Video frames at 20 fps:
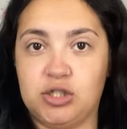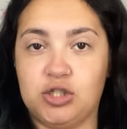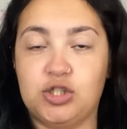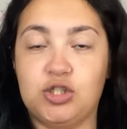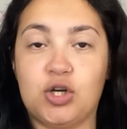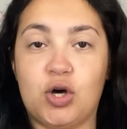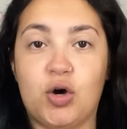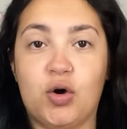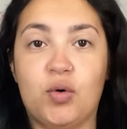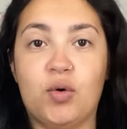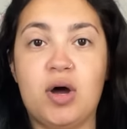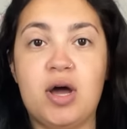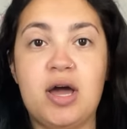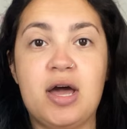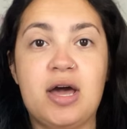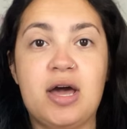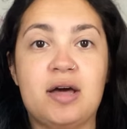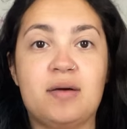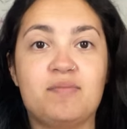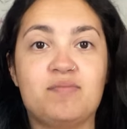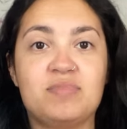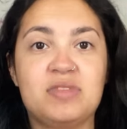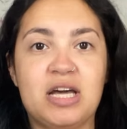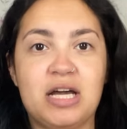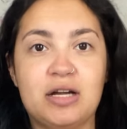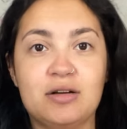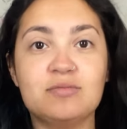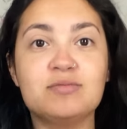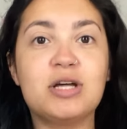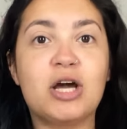So
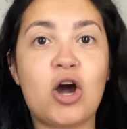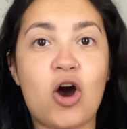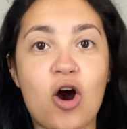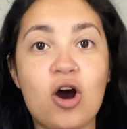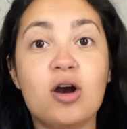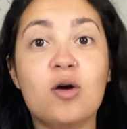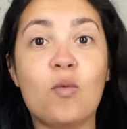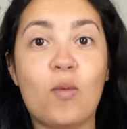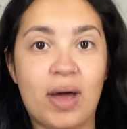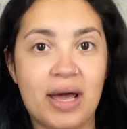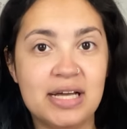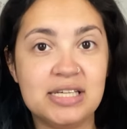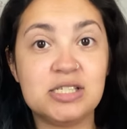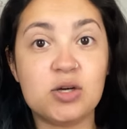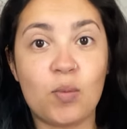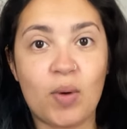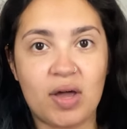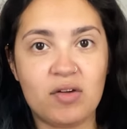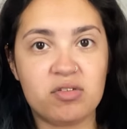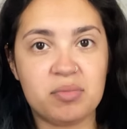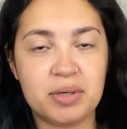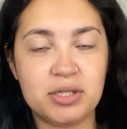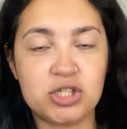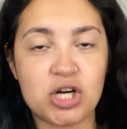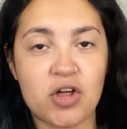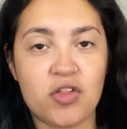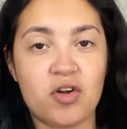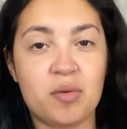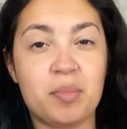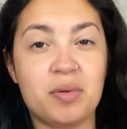they are a ways away from each
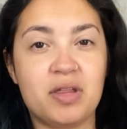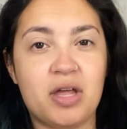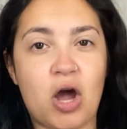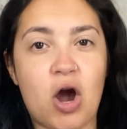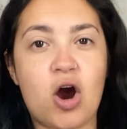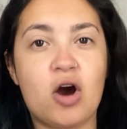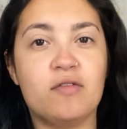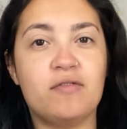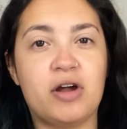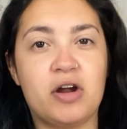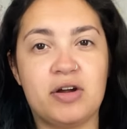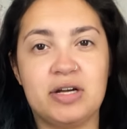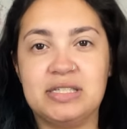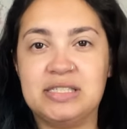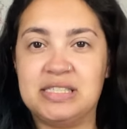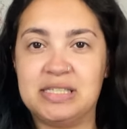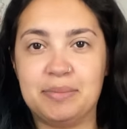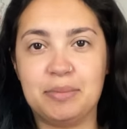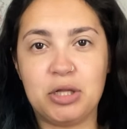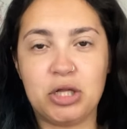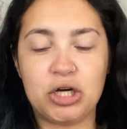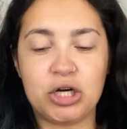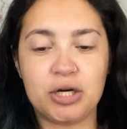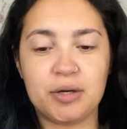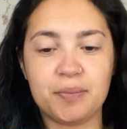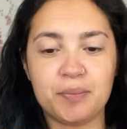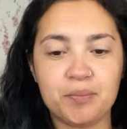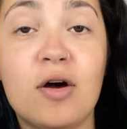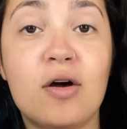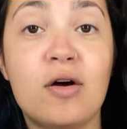other, but they are very
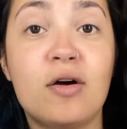similar.